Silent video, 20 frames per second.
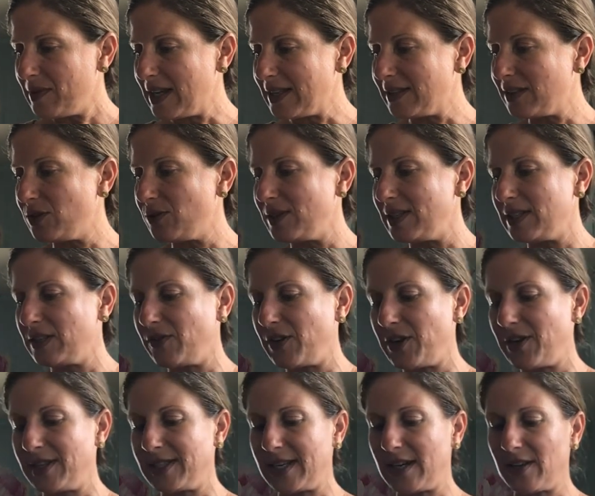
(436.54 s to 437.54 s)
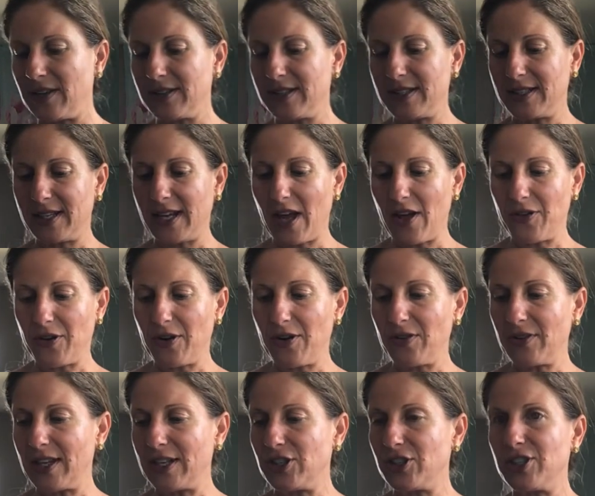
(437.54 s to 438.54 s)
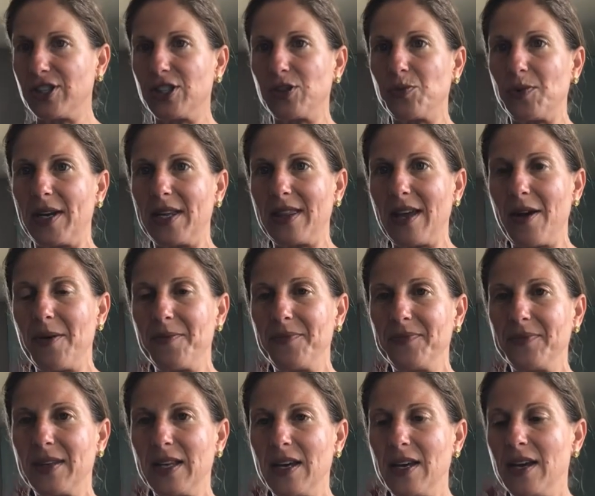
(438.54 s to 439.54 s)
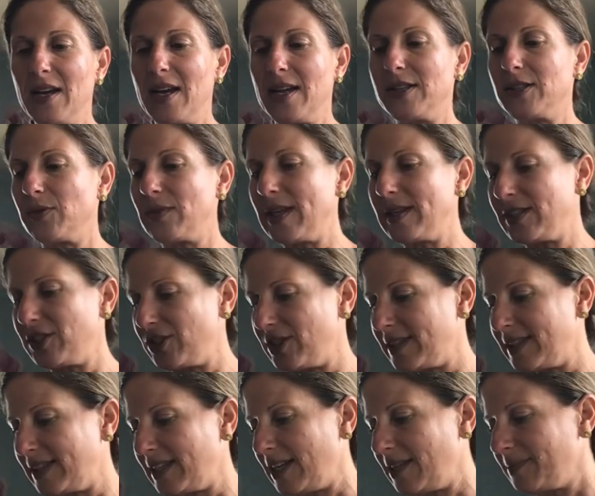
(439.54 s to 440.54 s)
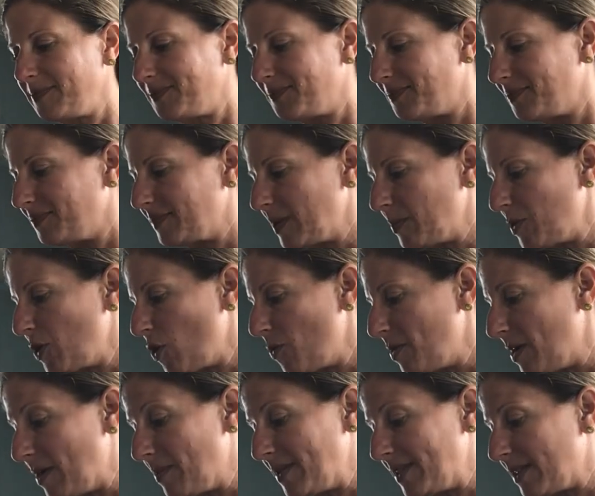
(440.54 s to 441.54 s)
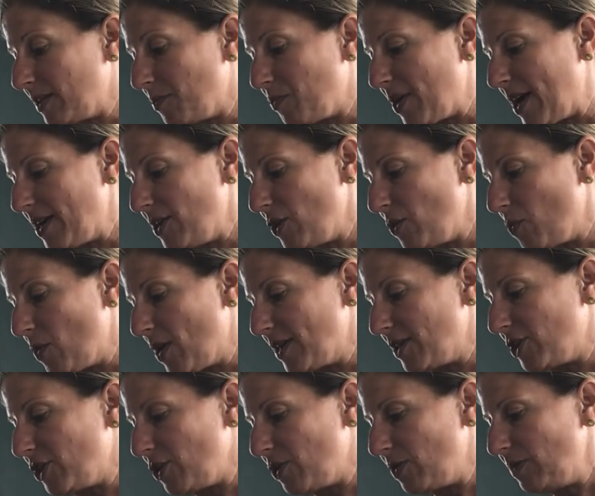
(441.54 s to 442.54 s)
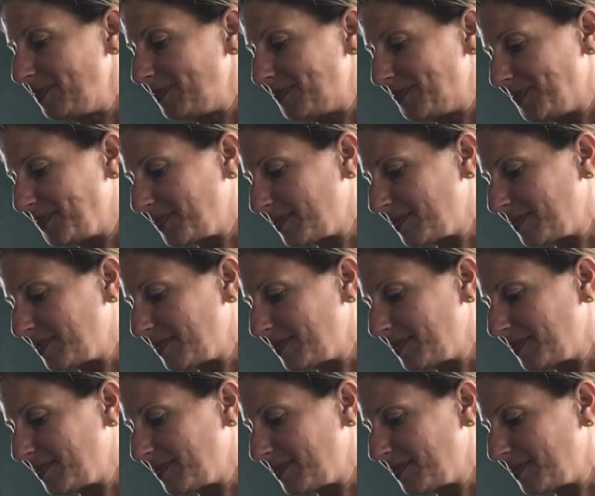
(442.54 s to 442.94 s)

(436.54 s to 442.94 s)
Let's do these fairy tales together. Let's just read them. And so let's just see. I'm going to open up. This is a brand new one too.